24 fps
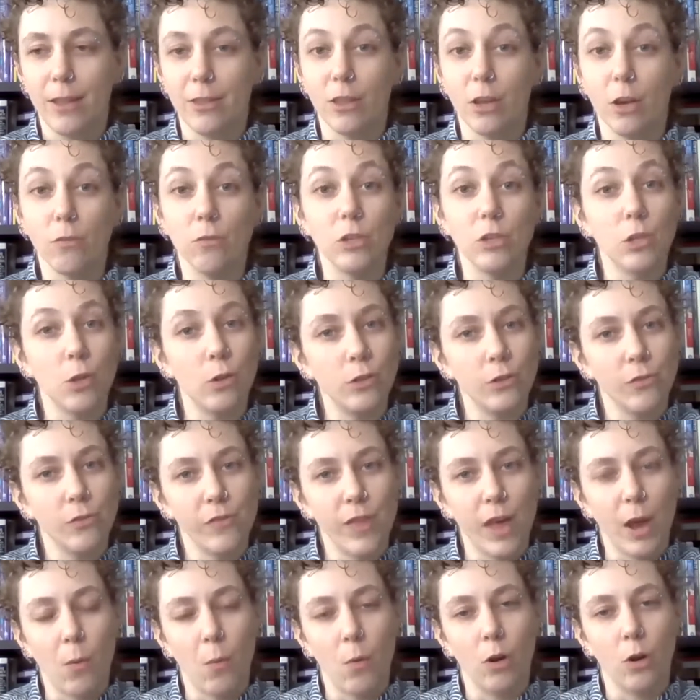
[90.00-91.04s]
The result of
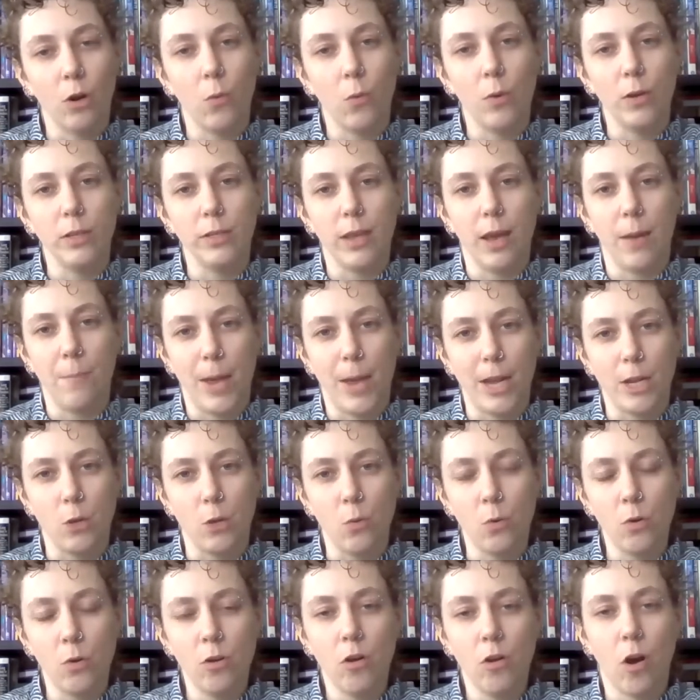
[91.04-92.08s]
that work was a
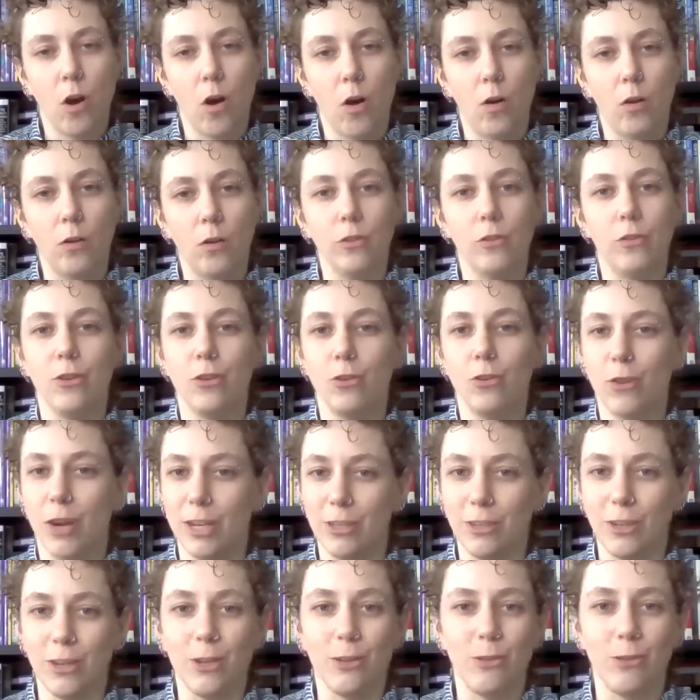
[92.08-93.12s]
manual called the
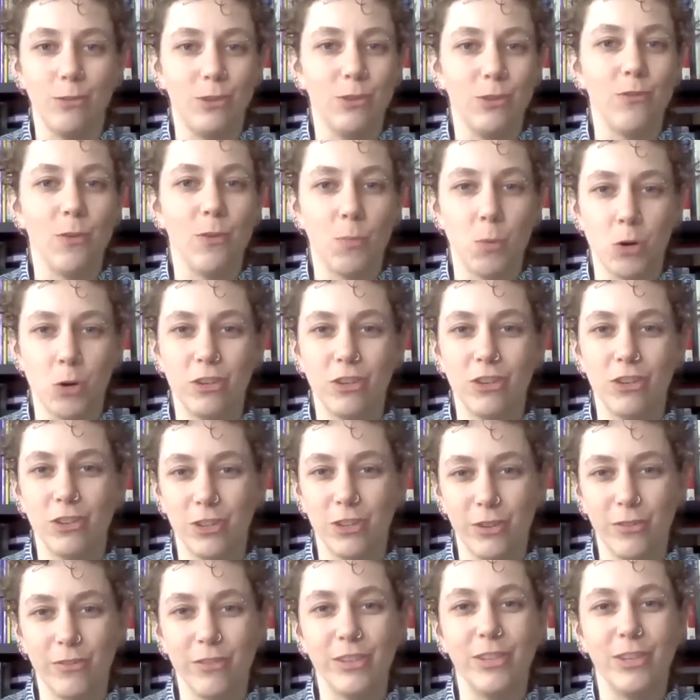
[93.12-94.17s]
Trans-Inclusive Abortion
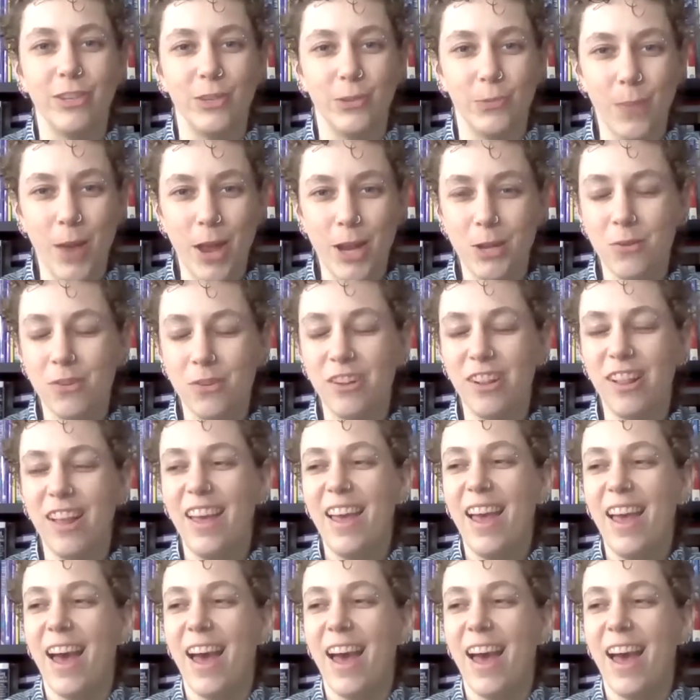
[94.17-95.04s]
Services Manual,